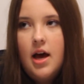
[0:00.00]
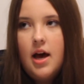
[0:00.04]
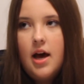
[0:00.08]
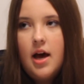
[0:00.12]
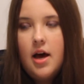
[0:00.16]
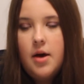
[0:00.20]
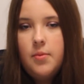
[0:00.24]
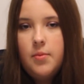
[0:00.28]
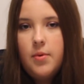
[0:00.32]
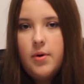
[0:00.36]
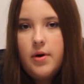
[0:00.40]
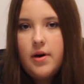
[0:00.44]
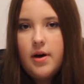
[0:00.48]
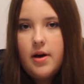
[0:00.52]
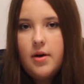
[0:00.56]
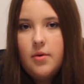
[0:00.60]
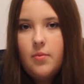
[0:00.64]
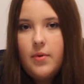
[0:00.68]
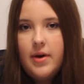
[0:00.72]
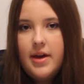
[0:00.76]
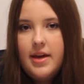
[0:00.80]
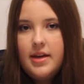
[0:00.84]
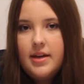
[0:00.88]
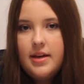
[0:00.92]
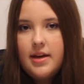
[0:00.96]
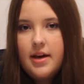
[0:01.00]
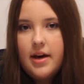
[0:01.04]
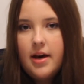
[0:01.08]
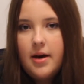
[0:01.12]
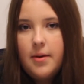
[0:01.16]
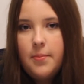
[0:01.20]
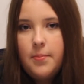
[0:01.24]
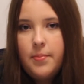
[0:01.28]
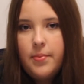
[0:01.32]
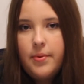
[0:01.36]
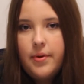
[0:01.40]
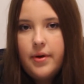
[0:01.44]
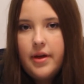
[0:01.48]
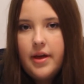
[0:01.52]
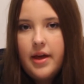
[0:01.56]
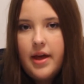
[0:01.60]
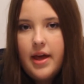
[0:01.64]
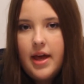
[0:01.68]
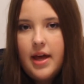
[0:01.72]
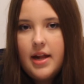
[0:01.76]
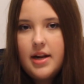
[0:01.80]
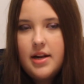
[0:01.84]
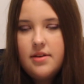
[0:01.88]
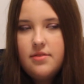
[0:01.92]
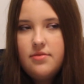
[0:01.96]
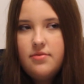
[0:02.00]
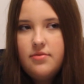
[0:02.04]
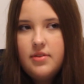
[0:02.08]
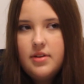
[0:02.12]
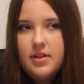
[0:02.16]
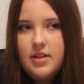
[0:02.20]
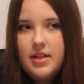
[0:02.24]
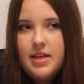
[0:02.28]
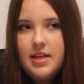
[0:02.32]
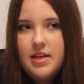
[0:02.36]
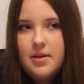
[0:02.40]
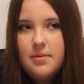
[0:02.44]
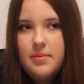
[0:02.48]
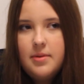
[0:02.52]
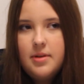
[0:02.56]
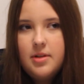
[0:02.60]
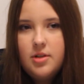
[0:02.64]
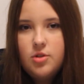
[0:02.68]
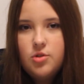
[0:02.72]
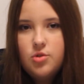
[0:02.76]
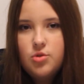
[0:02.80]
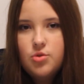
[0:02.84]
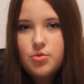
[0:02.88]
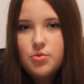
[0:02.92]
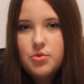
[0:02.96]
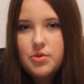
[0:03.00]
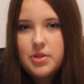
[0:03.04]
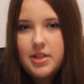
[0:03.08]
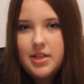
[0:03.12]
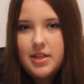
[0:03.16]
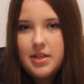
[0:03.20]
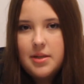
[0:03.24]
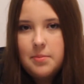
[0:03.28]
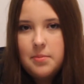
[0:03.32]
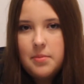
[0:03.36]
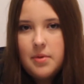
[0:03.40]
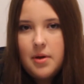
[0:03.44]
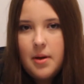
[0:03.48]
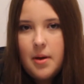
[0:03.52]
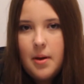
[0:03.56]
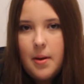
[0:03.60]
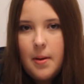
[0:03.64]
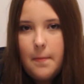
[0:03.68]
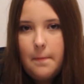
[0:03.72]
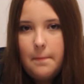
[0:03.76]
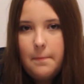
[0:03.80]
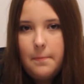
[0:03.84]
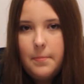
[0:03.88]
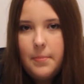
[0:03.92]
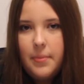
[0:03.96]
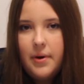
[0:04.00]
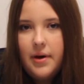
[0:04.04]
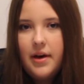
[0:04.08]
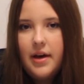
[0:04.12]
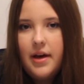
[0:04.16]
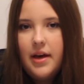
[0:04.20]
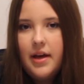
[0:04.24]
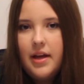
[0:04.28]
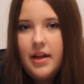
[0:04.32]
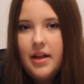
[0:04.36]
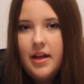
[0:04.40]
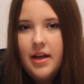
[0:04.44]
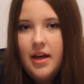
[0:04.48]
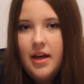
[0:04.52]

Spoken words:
I wake up and I feel like I'm in a dream, but